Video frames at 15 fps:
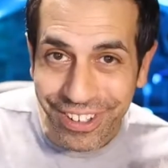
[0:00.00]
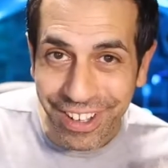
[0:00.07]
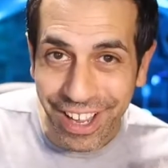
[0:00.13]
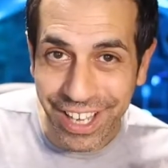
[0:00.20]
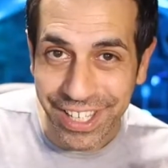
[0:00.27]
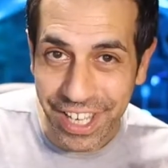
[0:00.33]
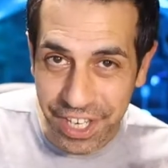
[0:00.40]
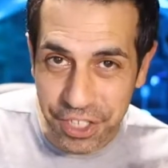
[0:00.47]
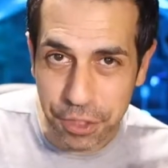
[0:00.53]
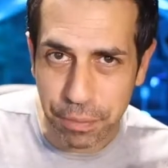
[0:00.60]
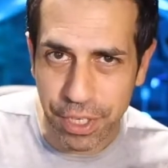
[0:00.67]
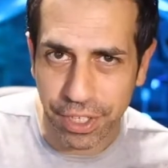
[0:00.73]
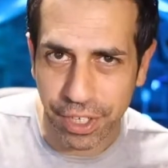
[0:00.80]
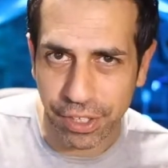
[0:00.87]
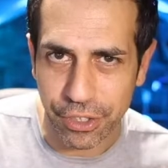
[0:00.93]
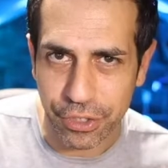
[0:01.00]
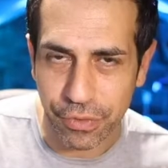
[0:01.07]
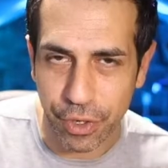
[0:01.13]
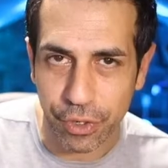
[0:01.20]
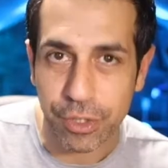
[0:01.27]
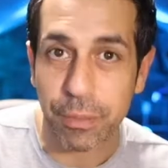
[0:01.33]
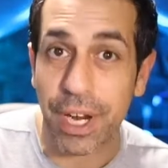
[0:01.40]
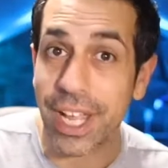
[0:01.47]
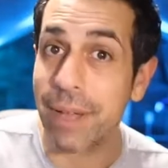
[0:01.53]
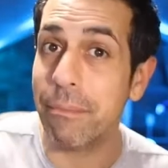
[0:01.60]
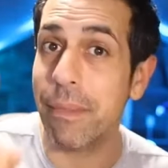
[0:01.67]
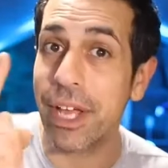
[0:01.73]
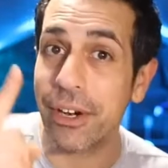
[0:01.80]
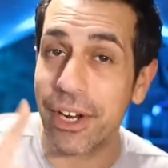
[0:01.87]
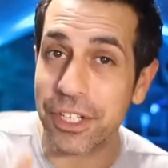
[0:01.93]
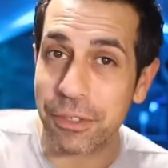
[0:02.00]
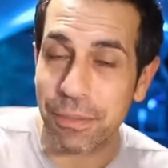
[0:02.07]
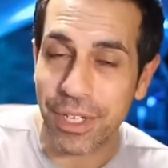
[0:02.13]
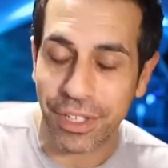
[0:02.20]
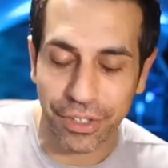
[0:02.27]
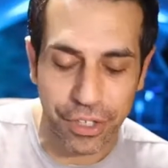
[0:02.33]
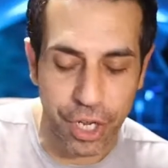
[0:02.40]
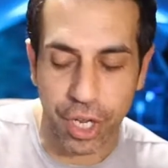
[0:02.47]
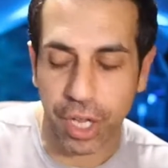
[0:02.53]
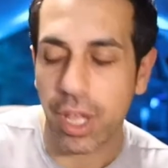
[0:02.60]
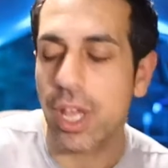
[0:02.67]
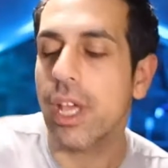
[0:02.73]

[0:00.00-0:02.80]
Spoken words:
I can speak English, folks, but I am better at speaking dog.